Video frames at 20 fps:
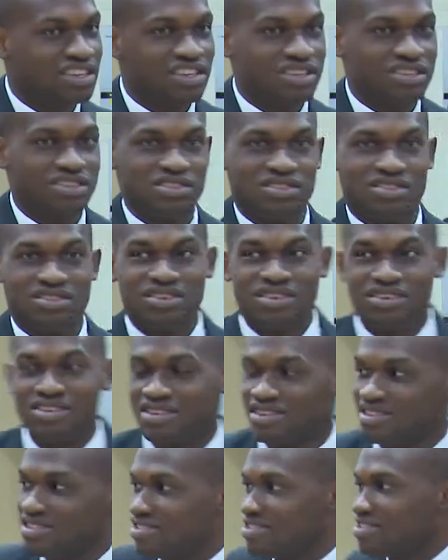
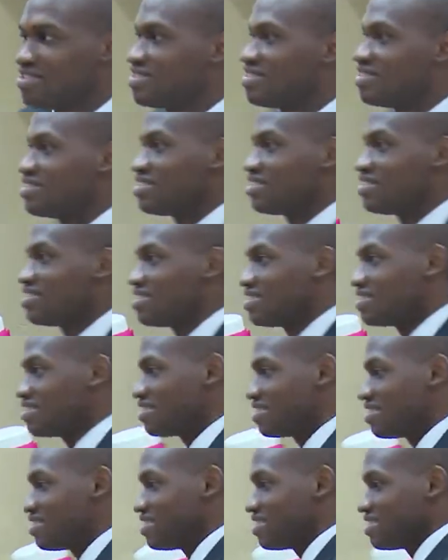
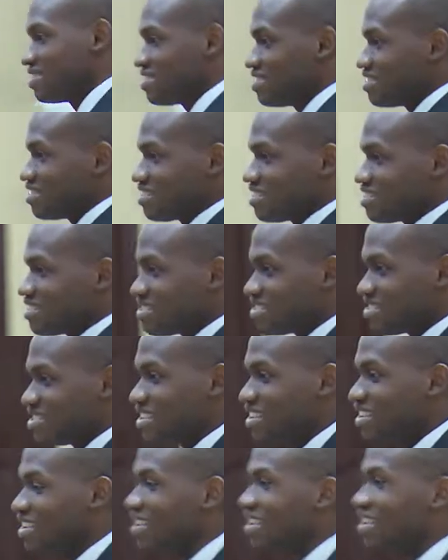Nobody speaks.